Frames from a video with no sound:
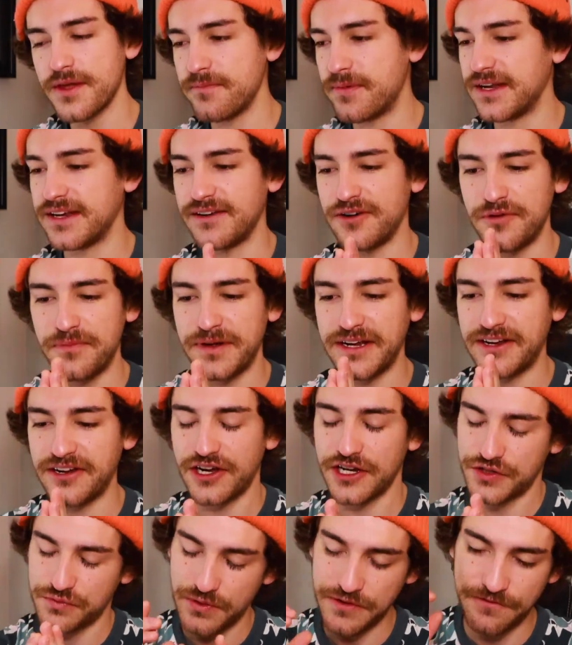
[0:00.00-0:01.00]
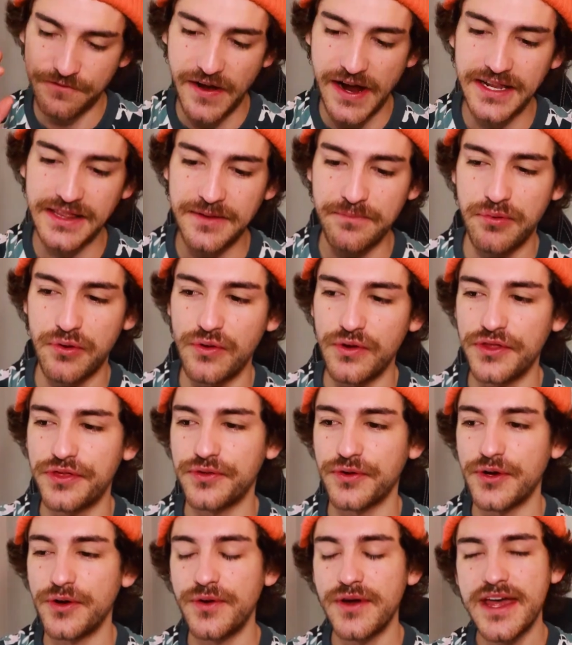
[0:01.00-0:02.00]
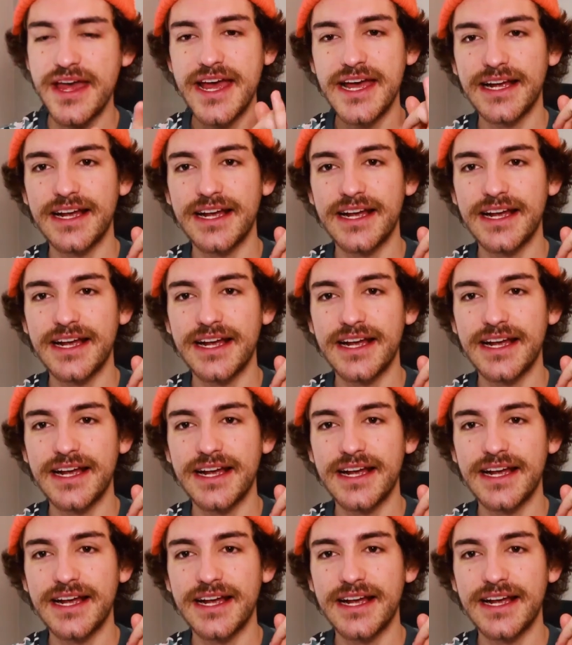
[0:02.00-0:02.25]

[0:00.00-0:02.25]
But oh my gosh, we finally pulled through.